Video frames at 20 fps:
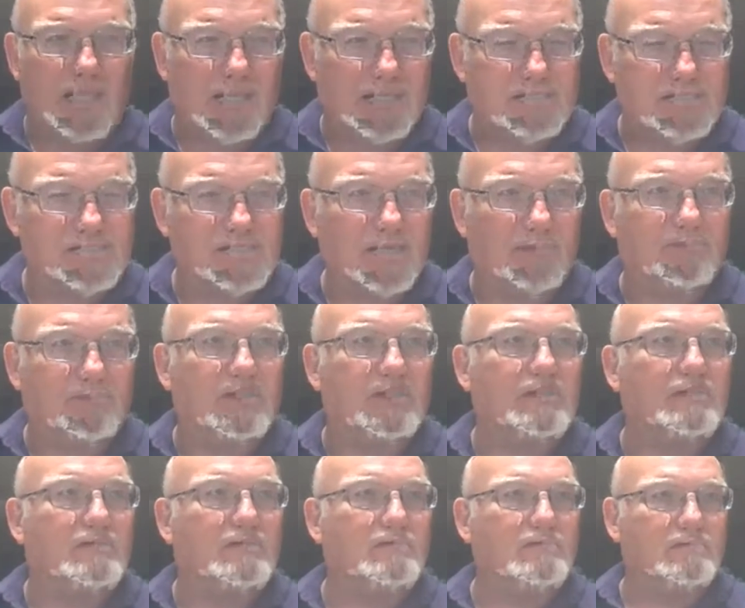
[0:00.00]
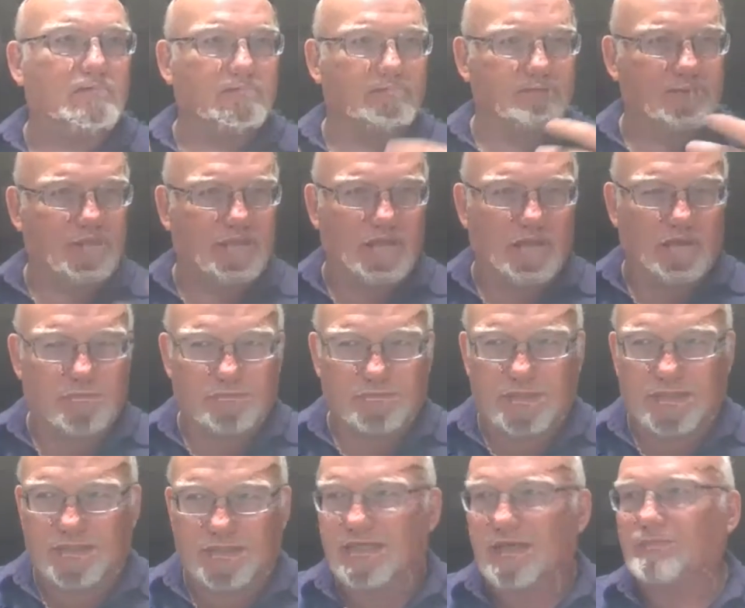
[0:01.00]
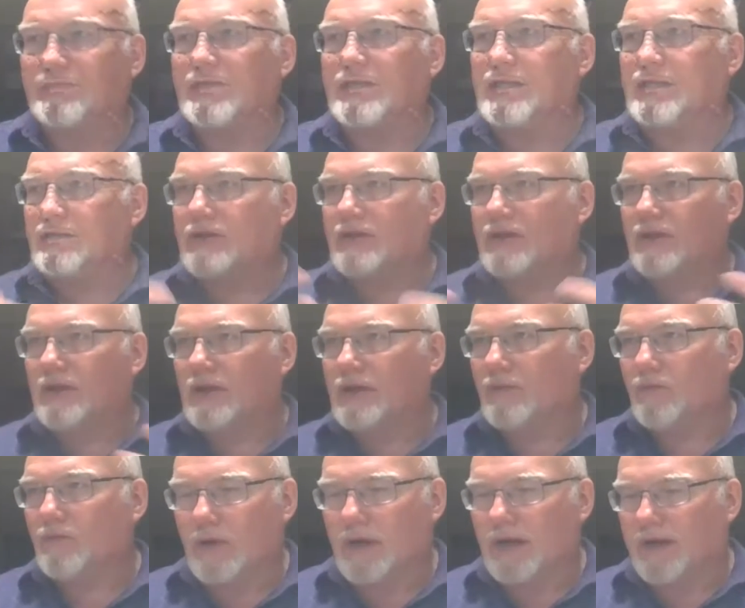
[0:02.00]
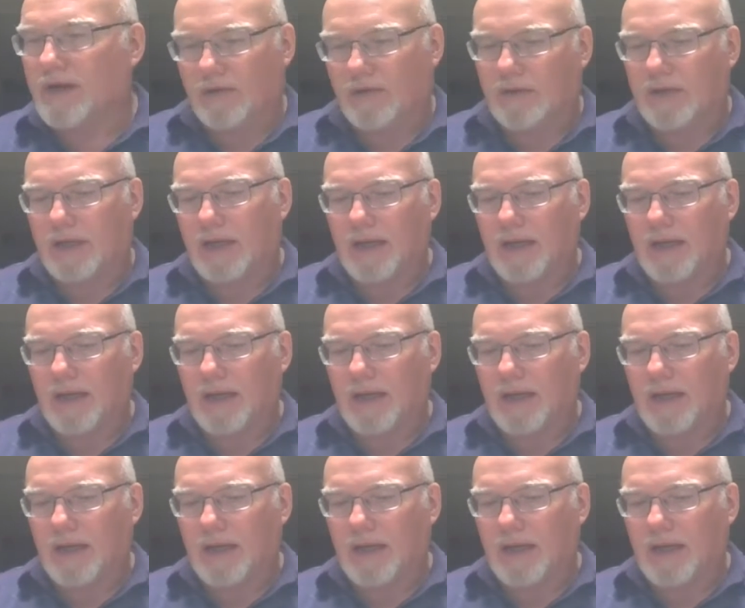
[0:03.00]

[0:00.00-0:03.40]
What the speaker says: an accepted into the whatever.